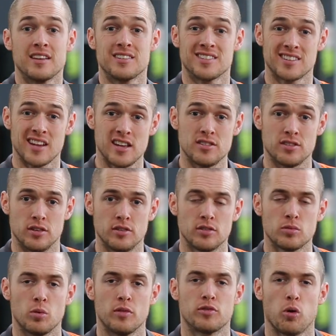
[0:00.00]
and
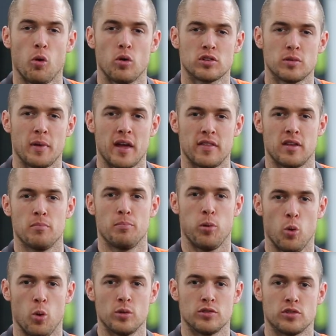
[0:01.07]
seasons, we've talked about the
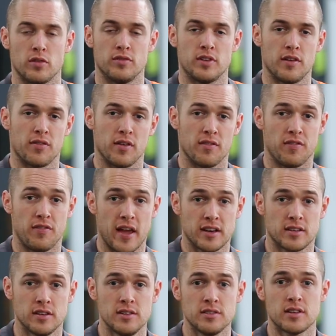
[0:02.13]
importance of different
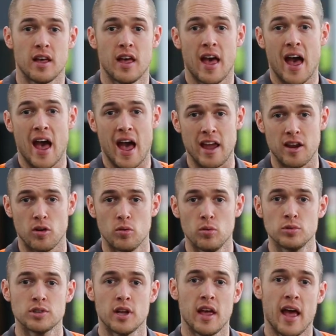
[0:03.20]
vectors,
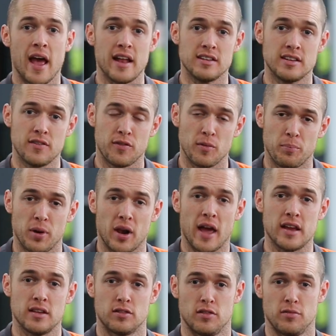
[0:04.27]
angles, and different
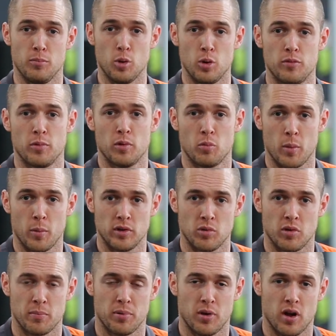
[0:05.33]
planes of movement when we're
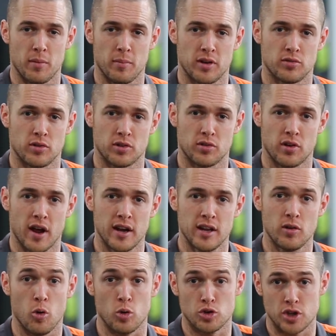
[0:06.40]
doing plyometric
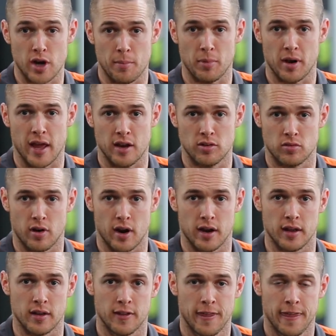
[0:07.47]
training or jump land
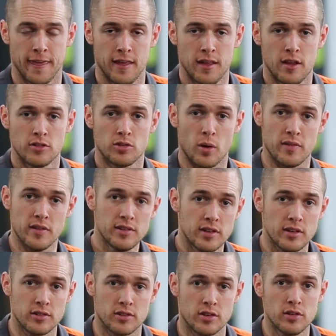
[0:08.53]
training. So in
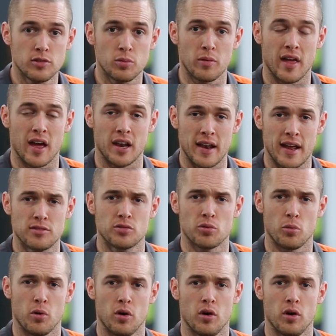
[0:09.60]
this instance, with our lateral